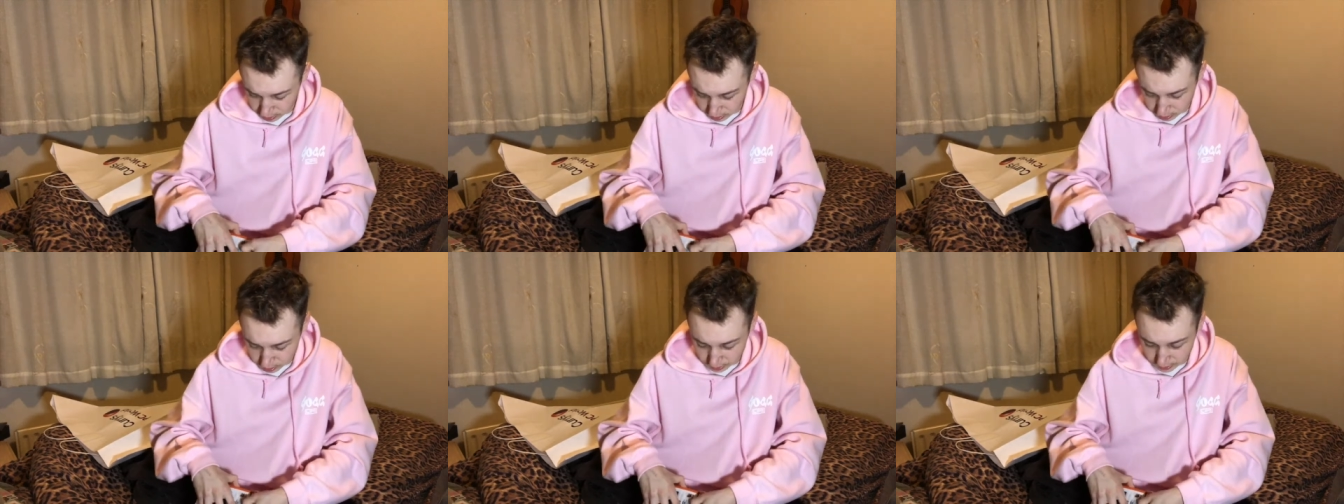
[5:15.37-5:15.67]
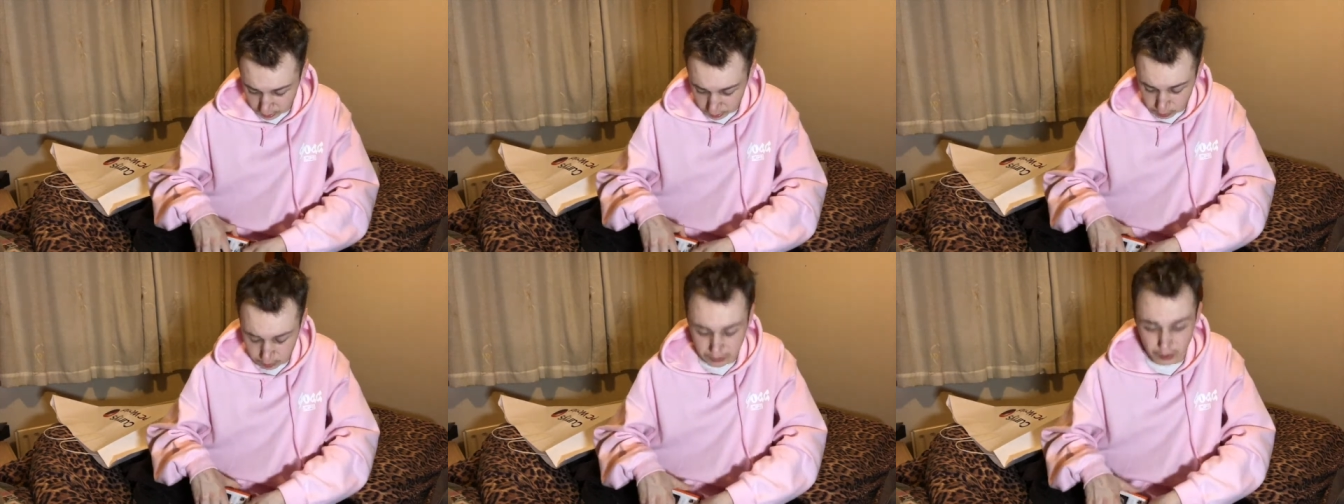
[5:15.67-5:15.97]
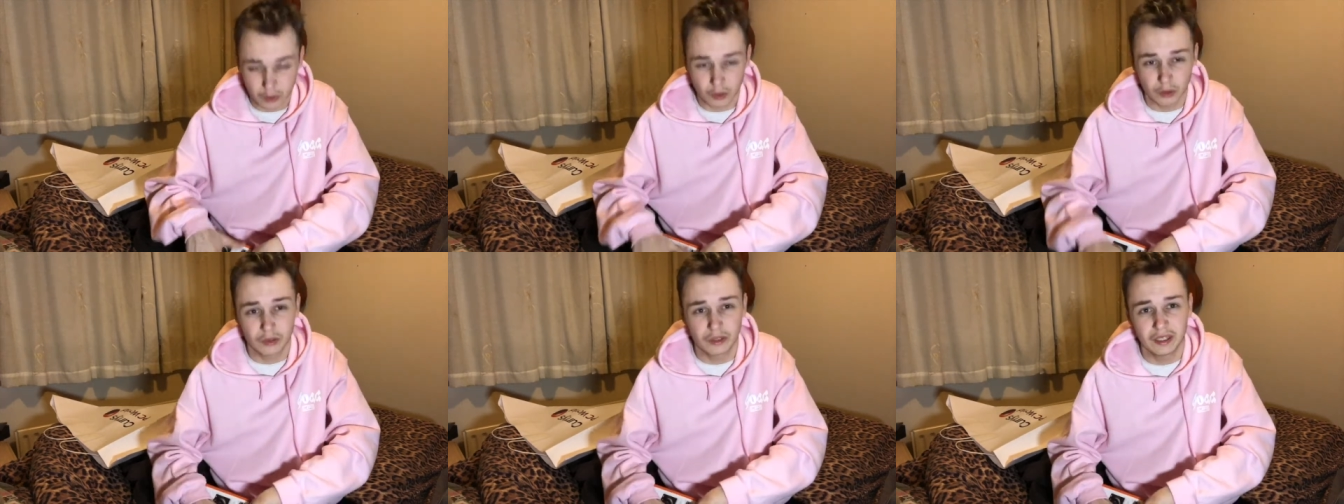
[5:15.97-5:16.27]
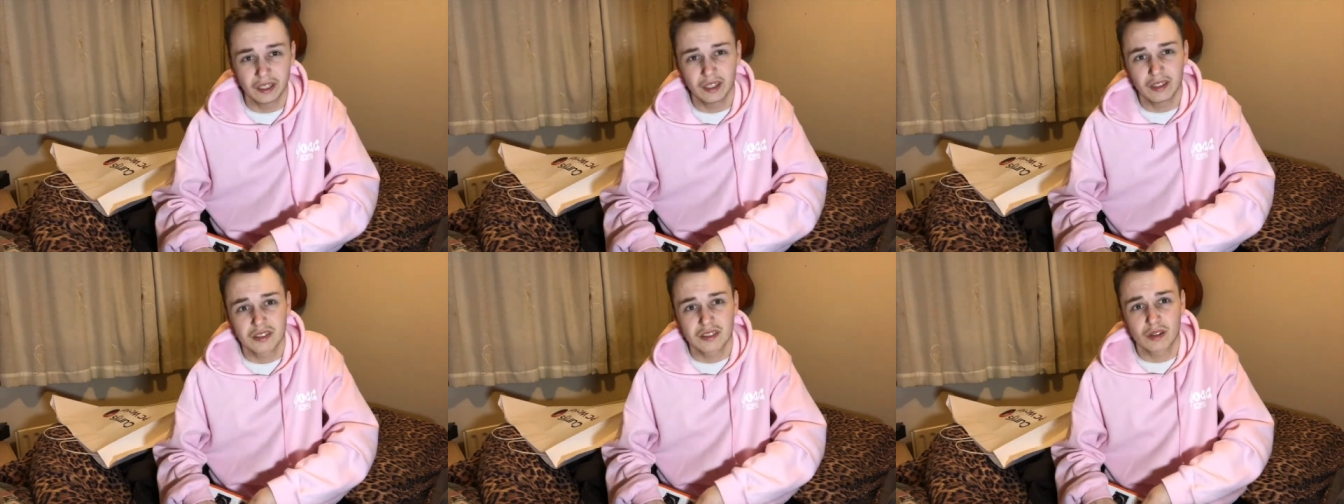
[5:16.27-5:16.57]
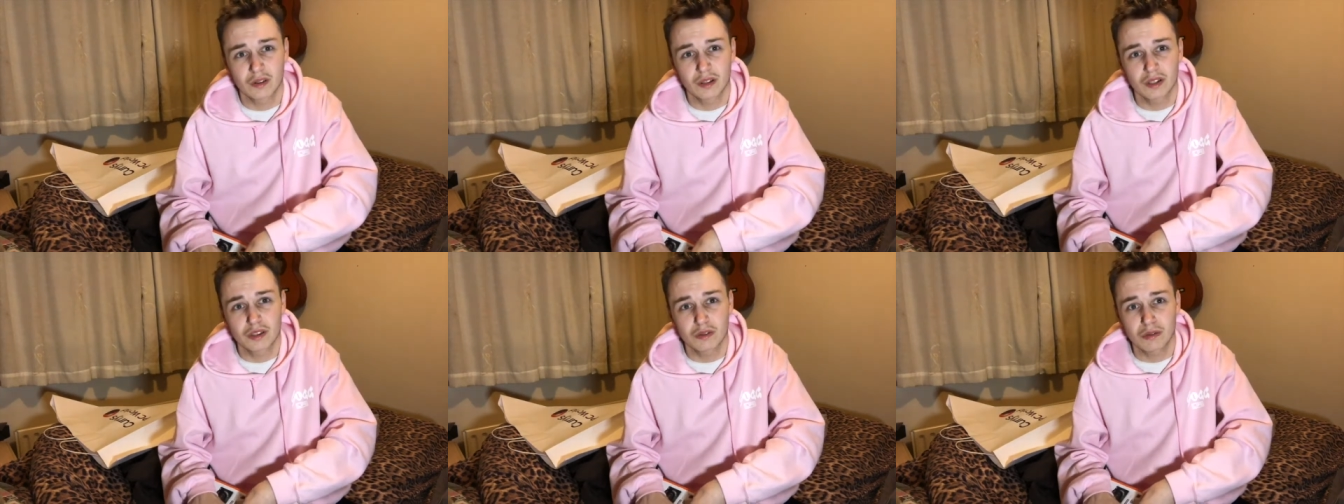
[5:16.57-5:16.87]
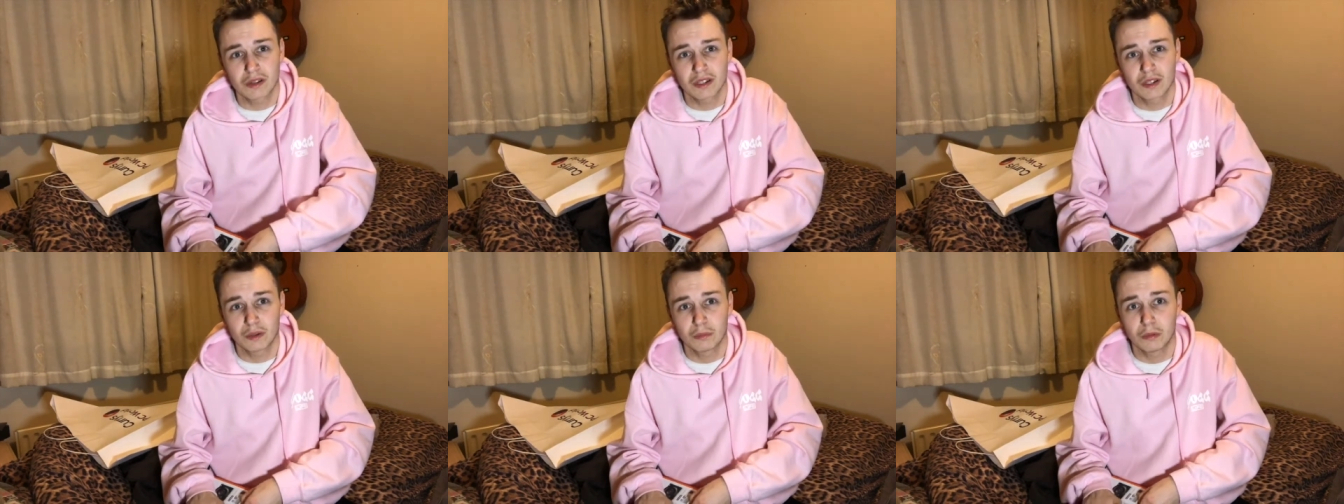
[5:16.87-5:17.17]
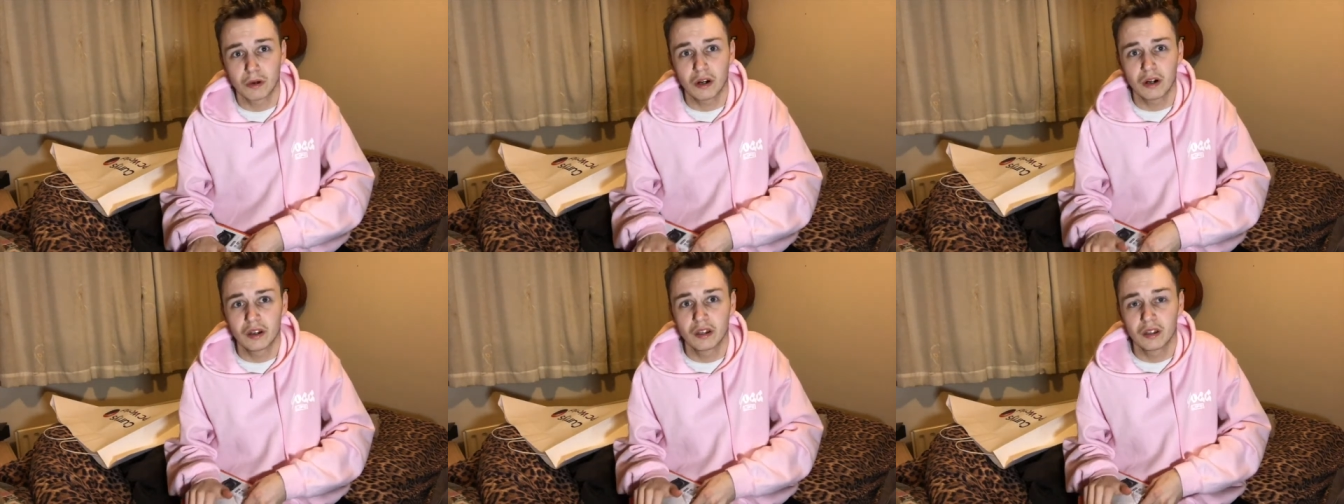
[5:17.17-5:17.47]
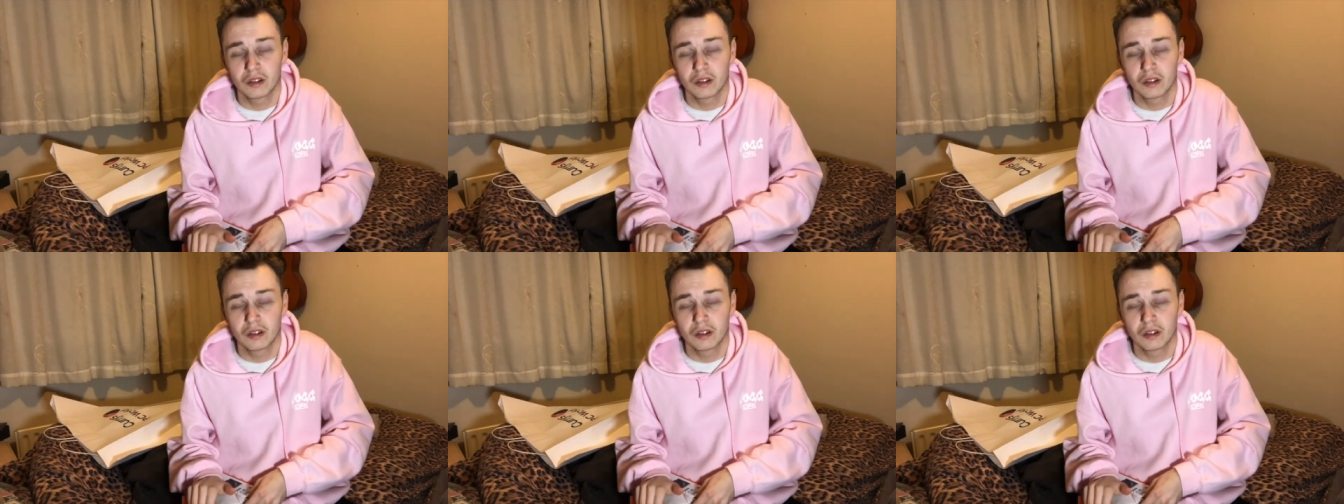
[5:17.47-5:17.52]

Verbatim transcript: turned out to be a good deal, so I just went out and bought